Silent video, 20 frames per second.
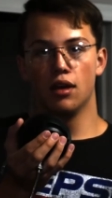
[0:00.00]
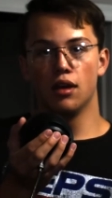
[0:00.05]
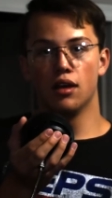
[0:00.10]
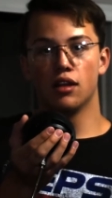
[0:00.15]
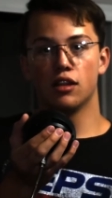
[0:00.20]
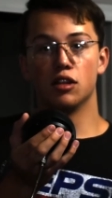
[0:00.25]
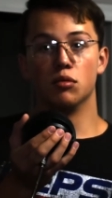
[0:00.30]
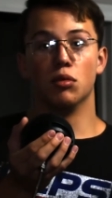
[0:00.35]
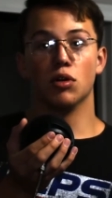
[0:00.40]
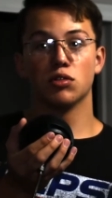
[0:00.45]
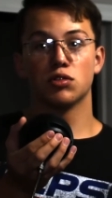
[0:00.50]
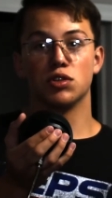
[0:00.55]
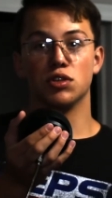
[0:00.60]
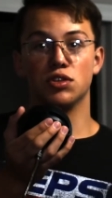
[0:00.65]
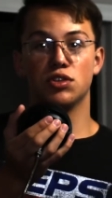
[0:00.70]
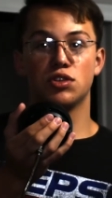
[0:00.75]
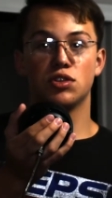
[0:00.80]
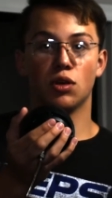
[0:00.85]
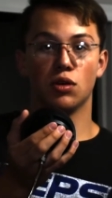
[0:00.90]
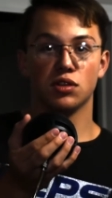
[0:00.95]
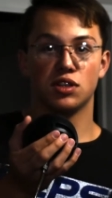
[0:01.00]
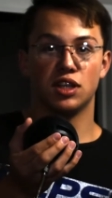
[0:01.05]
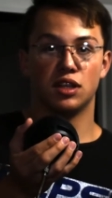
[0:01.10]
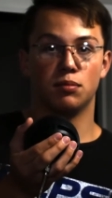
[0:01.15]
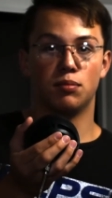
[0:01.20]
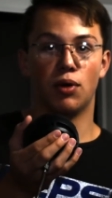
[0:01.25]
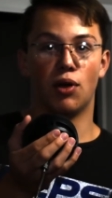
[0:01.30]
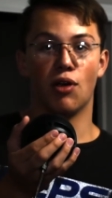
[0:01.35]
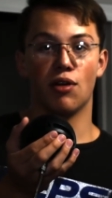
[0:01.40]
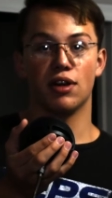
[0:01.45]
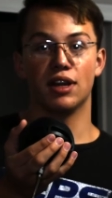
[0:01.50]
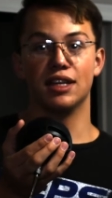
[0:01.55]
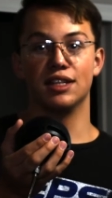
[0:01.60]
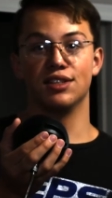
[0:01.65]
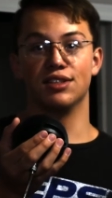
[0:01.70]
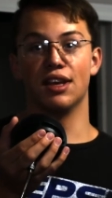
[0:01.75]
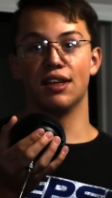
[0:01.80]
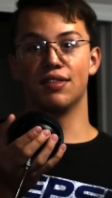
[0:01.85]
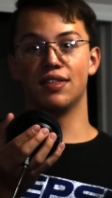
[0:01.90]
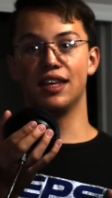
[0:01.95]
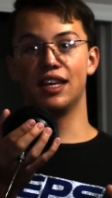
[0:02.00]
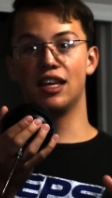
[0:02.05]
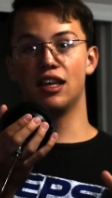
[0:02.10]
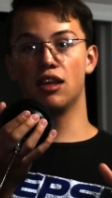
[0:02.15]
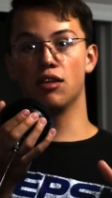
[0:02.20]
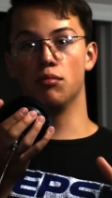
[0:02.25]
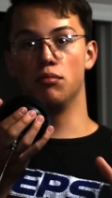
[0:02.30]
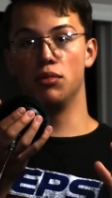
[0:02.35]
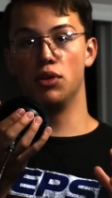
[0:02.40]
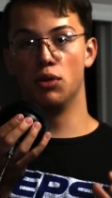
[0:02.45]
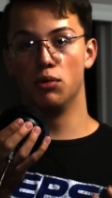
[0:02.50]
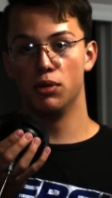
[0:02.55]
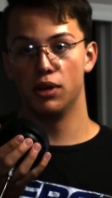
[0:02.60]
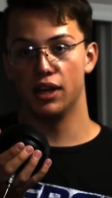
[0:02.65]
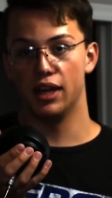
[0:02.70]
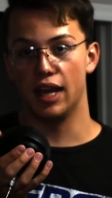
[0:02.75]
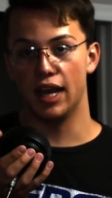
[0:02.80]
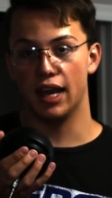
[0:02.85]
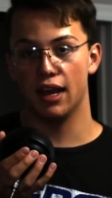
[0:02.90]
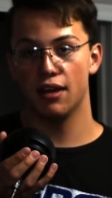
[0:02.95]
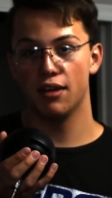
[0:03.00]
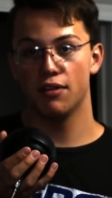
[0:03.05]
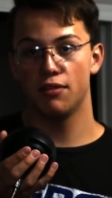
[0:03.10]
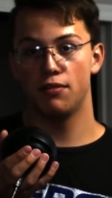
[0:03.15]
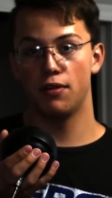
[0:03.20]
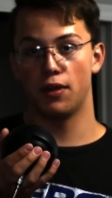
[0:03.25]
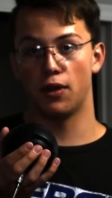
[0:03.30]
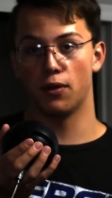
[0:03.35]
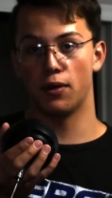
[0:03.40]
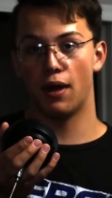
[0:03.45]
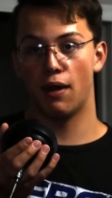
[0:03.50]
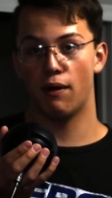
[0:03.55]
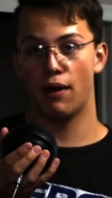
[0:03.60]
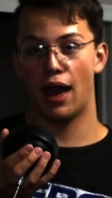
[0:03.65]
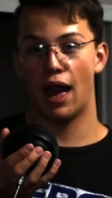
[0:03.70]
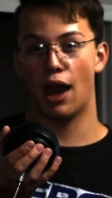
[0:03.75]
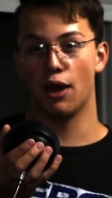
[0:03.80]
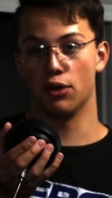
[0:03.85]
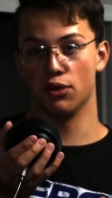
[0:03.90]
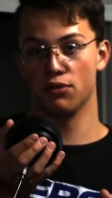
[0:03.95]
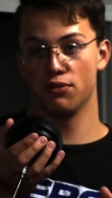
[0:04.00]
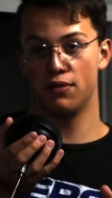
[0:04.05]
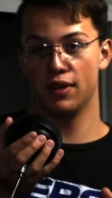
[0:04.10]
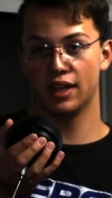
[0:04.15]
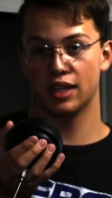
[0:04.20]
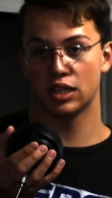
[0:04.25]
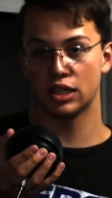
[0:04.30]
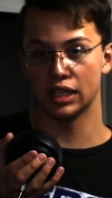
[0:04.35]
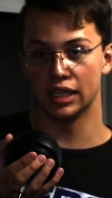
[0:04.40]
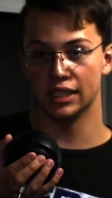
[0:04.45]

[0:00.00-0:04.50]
The most insulting part is that the community figured out how to fix it.